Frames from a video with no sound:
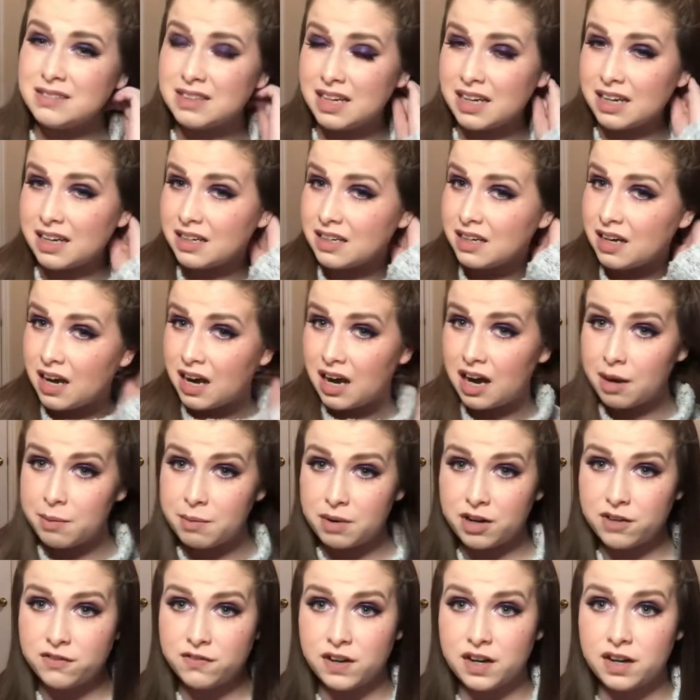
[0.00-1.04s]
and I'm
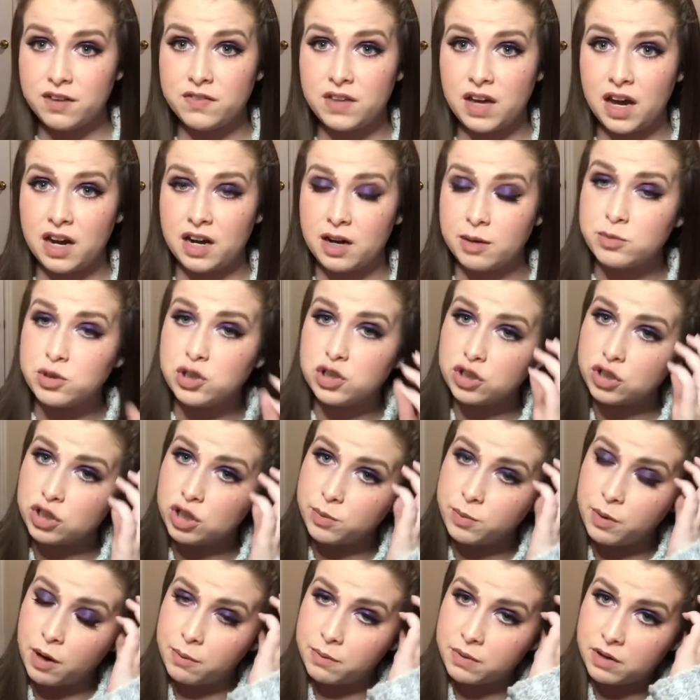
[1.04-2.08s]
not a fan of that, and I'm sure you're
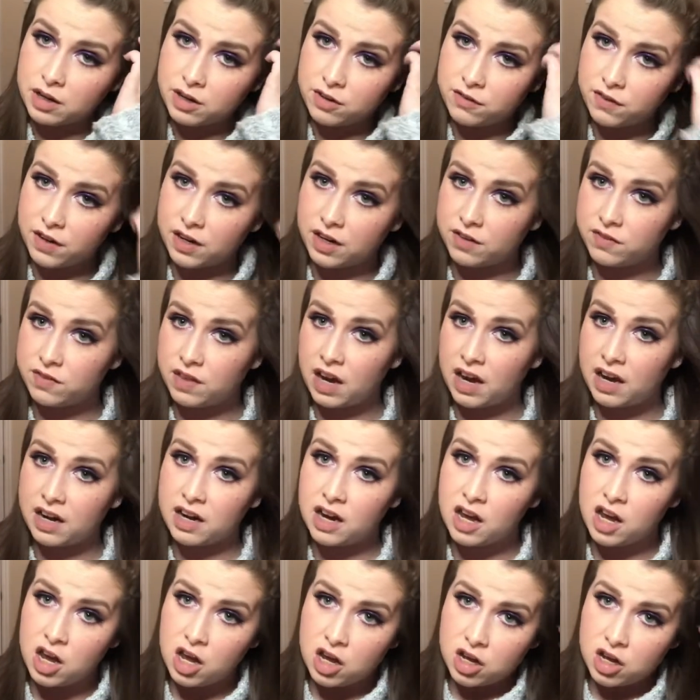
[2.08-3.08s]
probably not a fan of that.